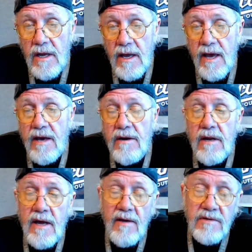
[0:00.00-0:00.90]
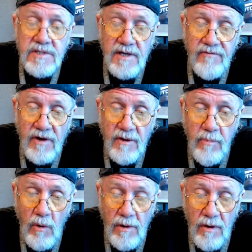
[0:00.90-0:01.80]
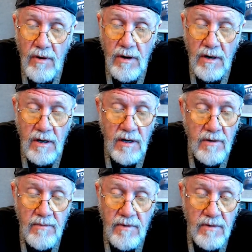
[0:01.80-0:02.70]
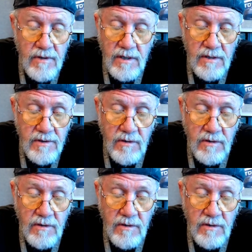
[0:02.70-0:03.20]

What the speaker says: and the stuff on the border, the